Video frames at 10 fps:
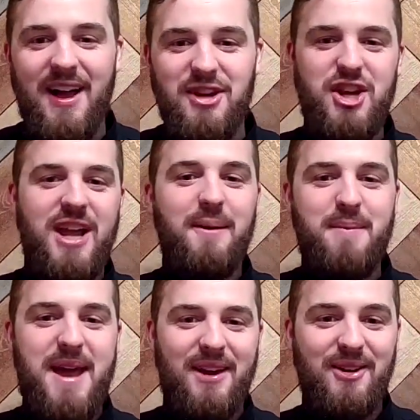shake a
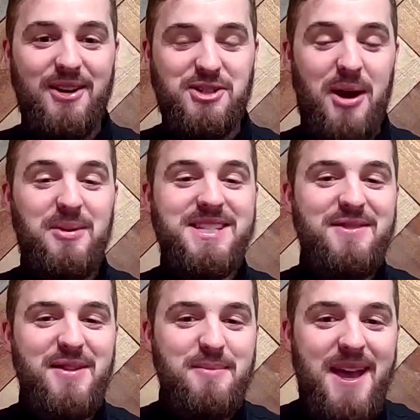banner. So I wasn't
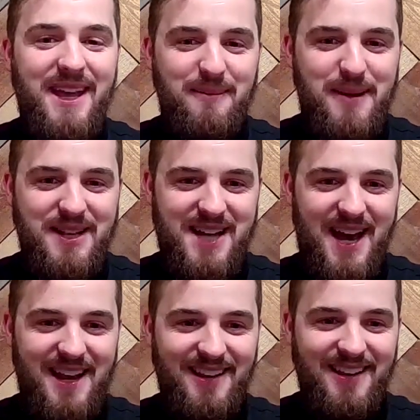even making pizza. I
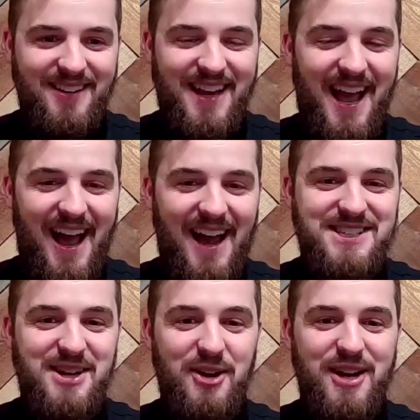had literally I
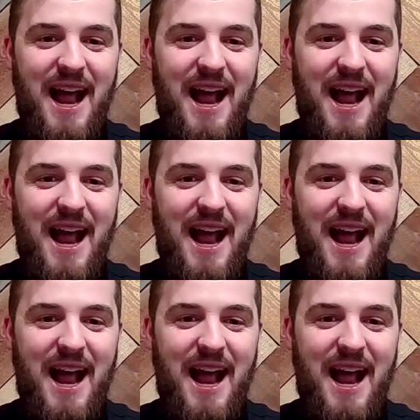started